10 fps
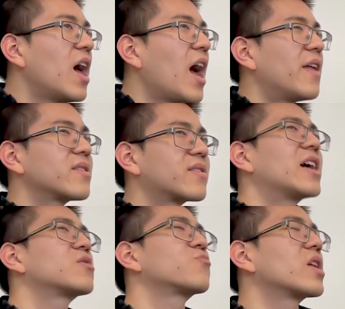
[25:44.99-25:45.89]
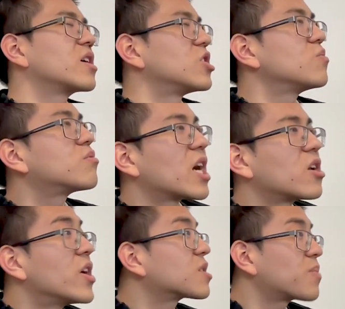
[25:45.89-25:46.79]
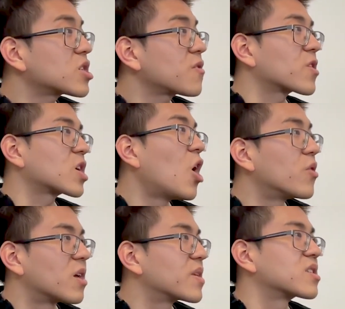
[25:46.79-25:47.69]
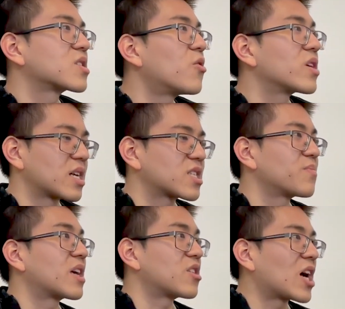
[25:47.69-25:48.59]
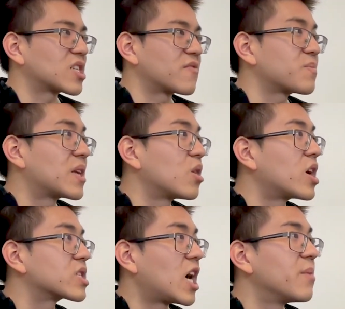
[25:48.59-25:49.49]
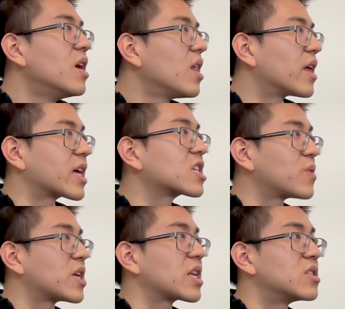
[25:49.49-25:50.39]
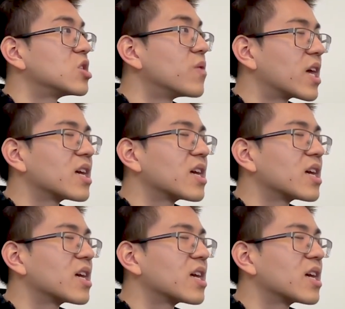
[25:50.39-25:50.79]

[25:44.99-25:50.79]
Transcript: I think that's where like a YouTube channel, especially for coding, because coding is like something that you actually have to spend a lot of time like explaining and doing.